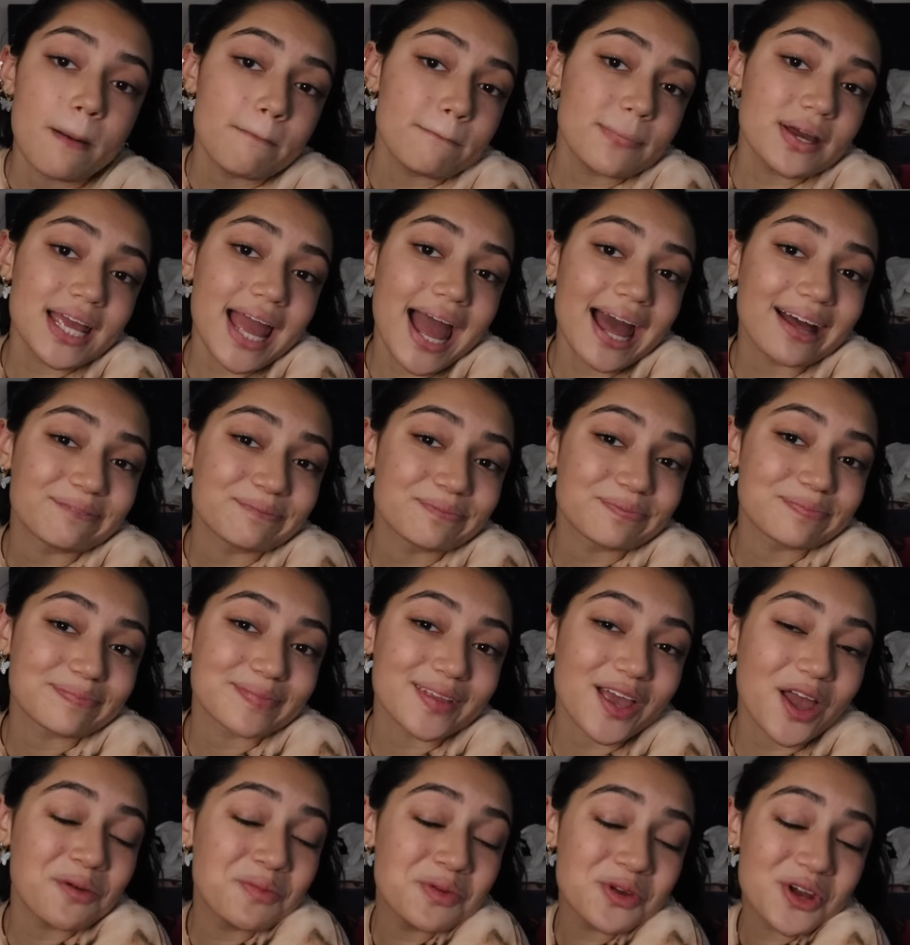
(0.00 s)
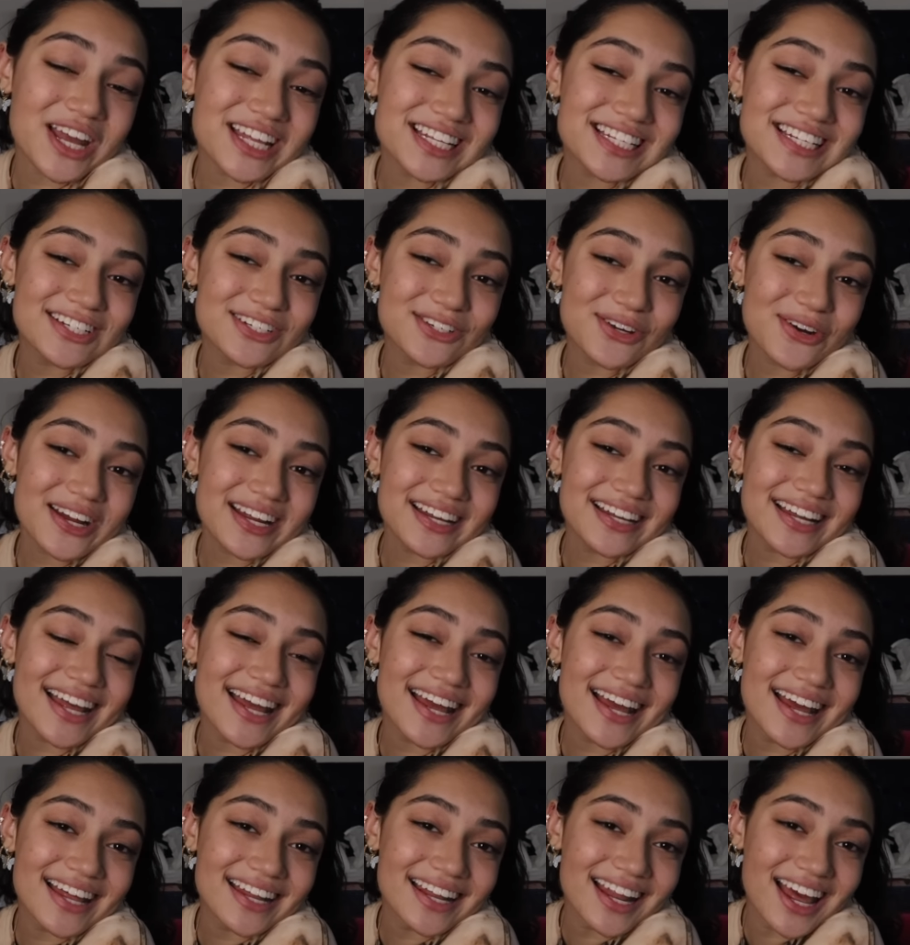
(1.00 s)
yeah, I hope you guys enjoyed
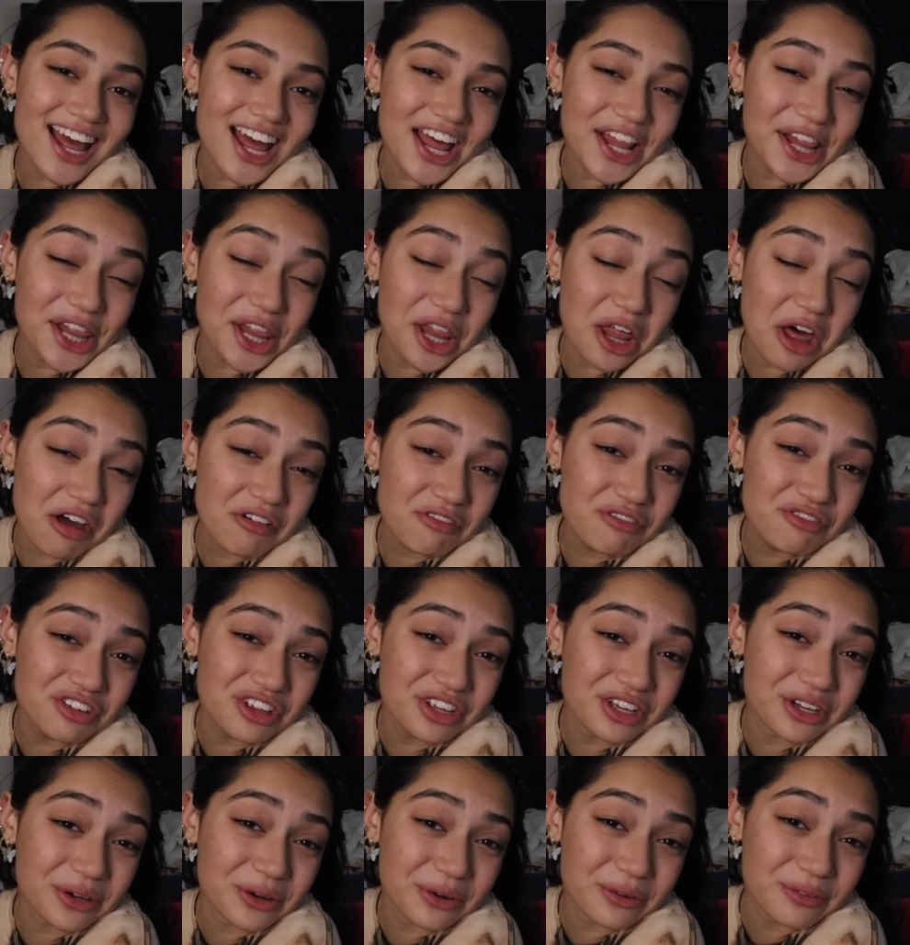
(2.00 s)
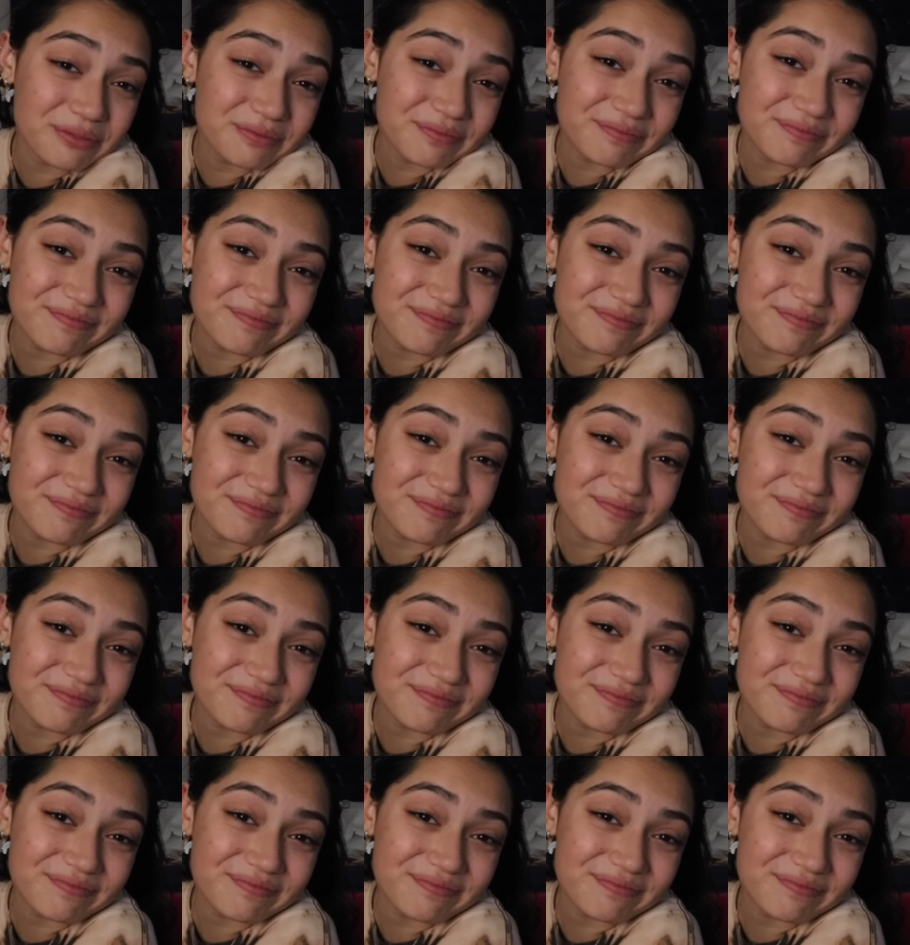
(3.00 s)
and I love you.